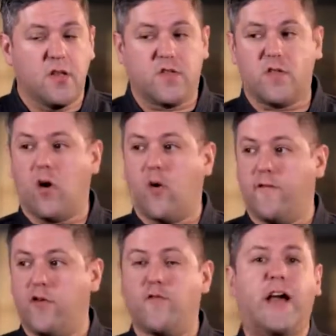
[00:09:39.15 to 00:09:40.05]
So
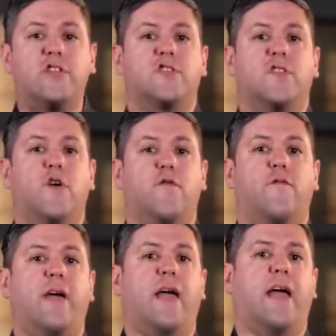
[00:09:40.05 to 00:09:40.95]
if you find
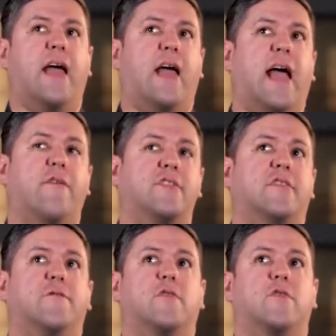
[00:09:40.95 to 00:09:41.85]
yourself having
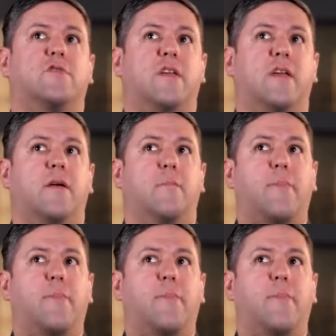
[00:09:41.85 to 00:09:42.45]
difficulty